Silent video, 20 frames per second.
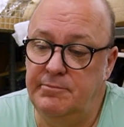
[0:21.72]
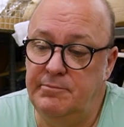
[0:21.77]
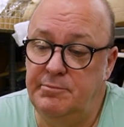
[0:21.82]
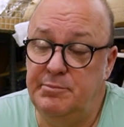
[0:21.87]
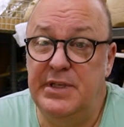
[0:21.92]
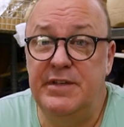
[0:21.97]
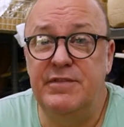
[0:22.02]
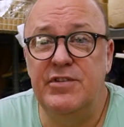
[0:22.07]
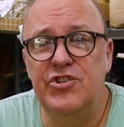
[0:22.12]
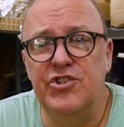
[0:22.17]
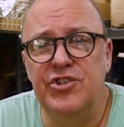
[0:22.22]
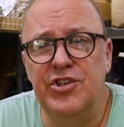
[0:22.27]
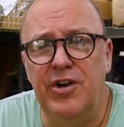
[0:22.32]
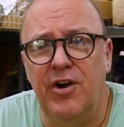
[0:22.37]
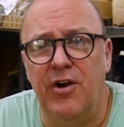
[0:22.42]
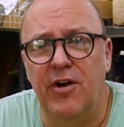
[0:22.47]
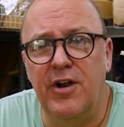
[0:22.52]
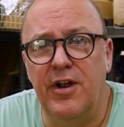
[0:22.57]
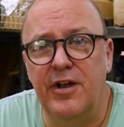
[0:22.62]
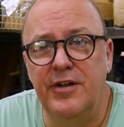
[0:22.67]
Bit of a
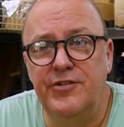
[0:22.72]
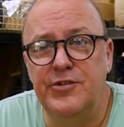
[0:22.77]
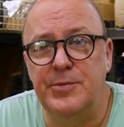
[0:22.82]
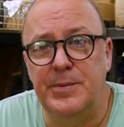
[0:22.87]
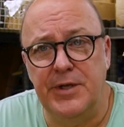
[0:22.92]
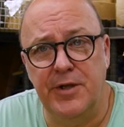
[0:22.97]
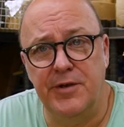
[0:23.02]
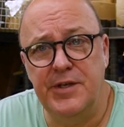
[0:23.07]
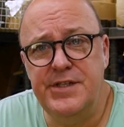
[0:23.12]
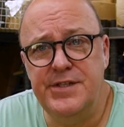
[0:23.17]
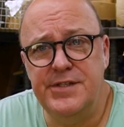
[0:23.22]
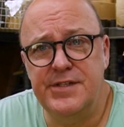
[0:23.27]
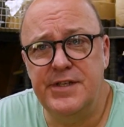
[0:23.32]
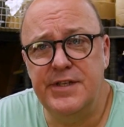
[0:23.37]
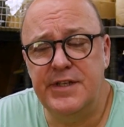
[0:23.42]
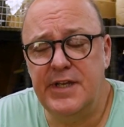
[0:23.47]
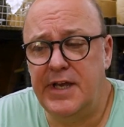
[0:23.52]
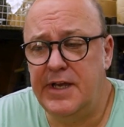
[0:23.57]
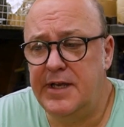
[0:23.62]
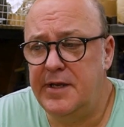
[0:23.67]
shock, to be honest.
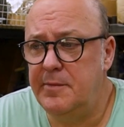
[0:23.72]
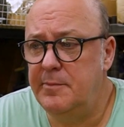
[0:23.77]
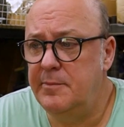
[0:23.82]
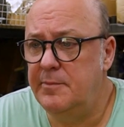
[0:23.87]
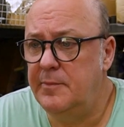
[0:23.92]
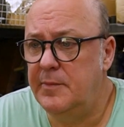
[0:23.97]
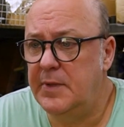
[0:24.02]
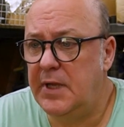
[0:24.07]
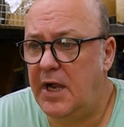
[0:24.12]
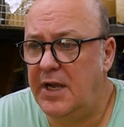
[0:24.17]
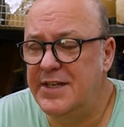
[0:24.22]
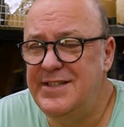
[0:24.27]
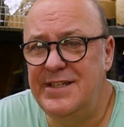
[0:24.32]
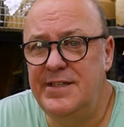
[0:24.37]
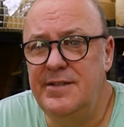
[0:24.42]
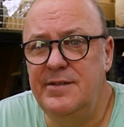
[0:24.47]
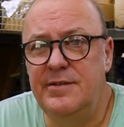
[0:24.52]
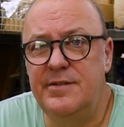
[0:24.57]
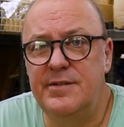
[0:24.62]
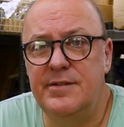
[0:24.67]
I
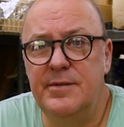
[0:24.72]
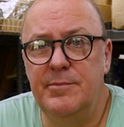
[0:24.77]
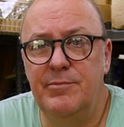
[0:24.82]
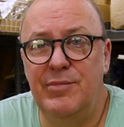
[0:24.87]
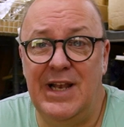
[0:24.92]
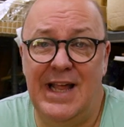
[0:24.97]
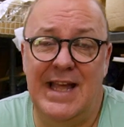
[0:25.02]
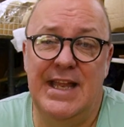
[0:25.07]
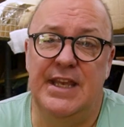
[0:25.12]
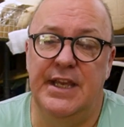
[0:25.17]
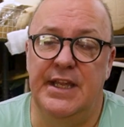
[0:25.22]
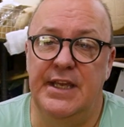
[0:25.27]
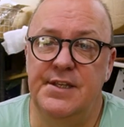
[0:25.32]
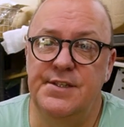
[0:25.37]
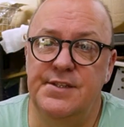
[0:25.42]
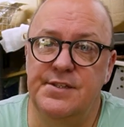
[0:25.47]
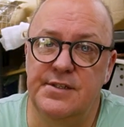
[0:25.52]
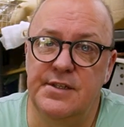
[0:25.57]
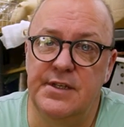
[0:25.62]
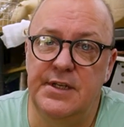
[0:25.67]
didn't plan
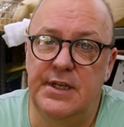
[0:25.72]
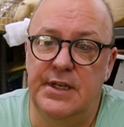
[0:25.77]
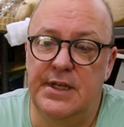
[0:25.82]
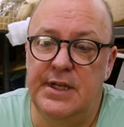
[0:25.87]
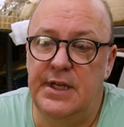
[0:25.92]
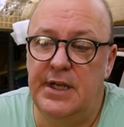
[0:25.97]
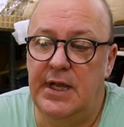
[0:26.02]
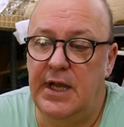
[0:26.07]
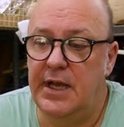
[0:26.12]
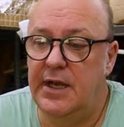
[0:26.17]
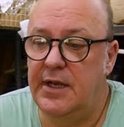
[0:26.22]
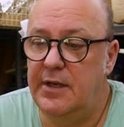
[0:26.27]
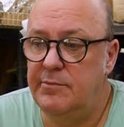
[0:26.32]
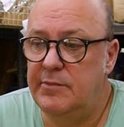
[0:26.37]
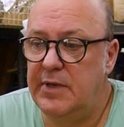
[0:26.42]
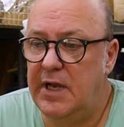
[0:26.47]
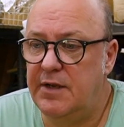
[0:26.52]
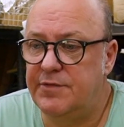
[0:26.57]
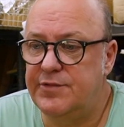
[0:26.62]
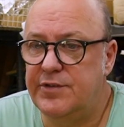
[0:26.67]
this.
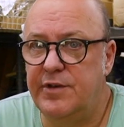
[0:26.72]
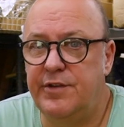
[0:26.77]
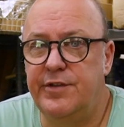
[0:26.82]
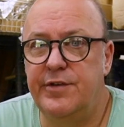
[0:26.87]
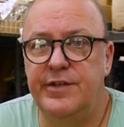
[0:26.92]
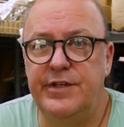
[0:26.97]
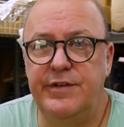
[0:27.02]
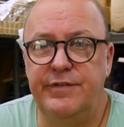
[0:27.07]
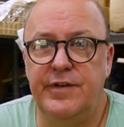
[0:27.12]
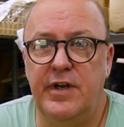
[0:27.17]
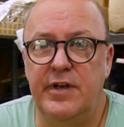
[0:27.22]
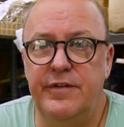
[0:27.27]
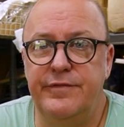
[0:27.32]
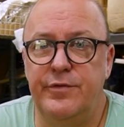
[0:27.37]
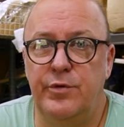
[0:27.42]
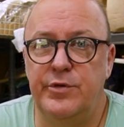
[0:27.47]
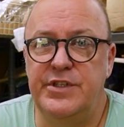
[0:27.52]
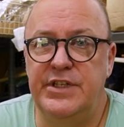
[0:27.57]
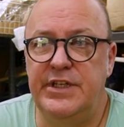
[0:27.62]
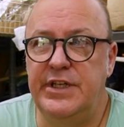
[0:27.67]
After a
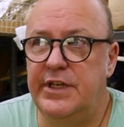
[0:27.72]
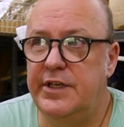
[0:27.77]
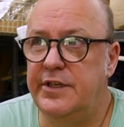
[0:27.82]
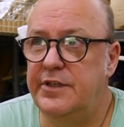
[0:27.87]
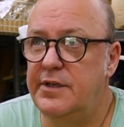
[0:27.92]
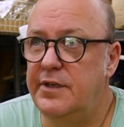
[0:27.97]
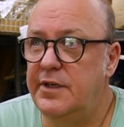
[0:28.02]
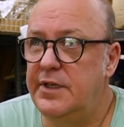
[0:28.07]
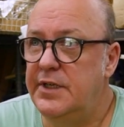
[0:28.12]
35-40 year